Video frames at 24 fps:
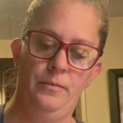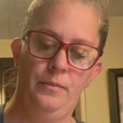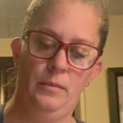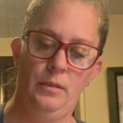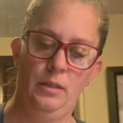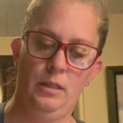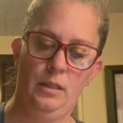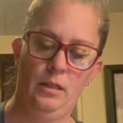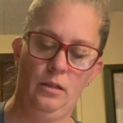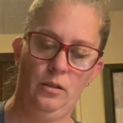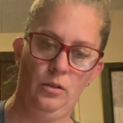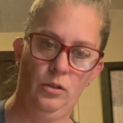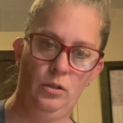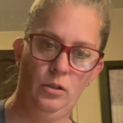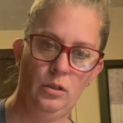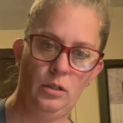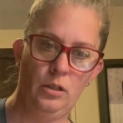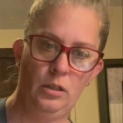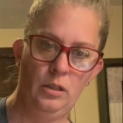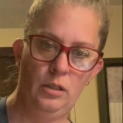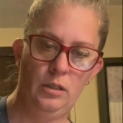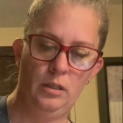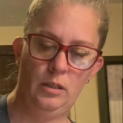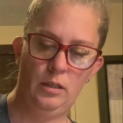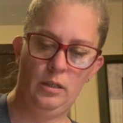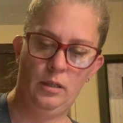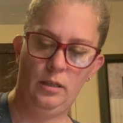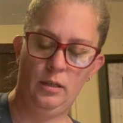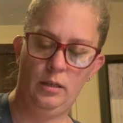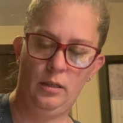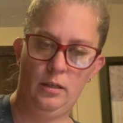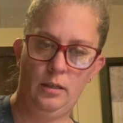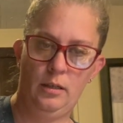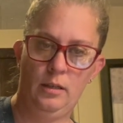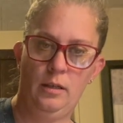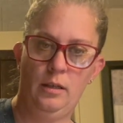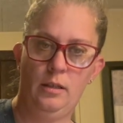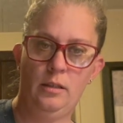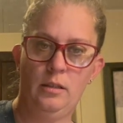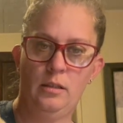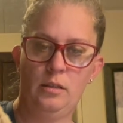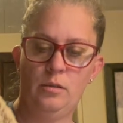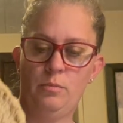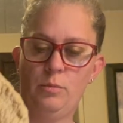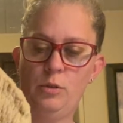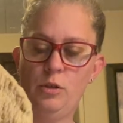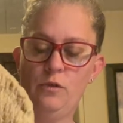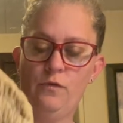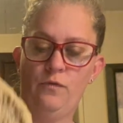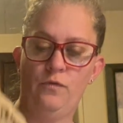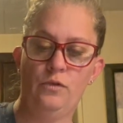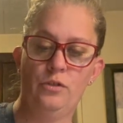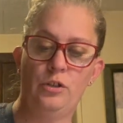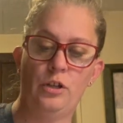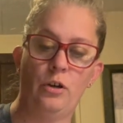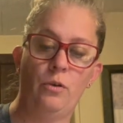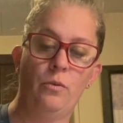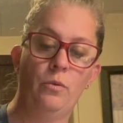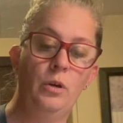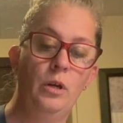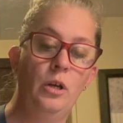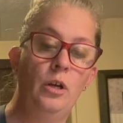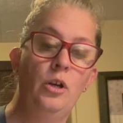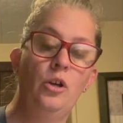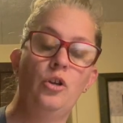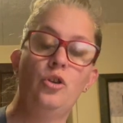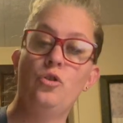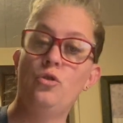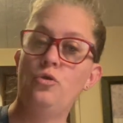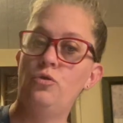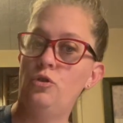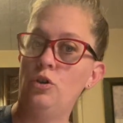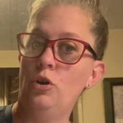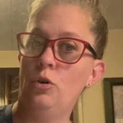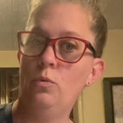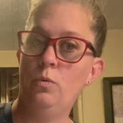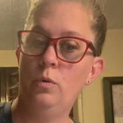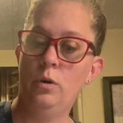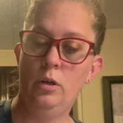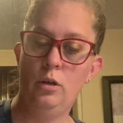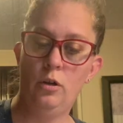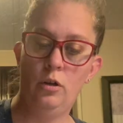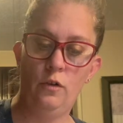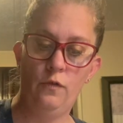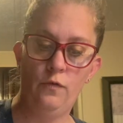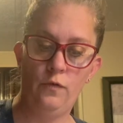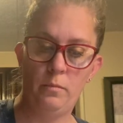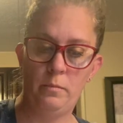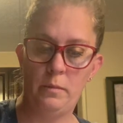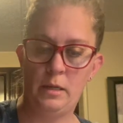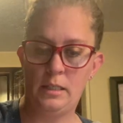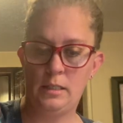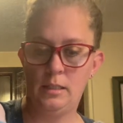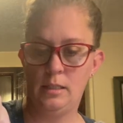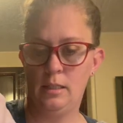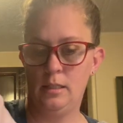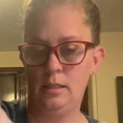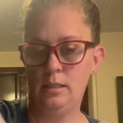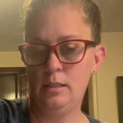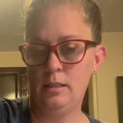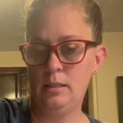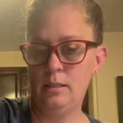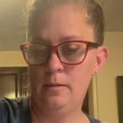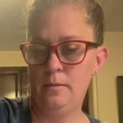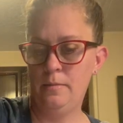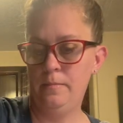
Now look at this beautiful dough. You don't want to overmix this.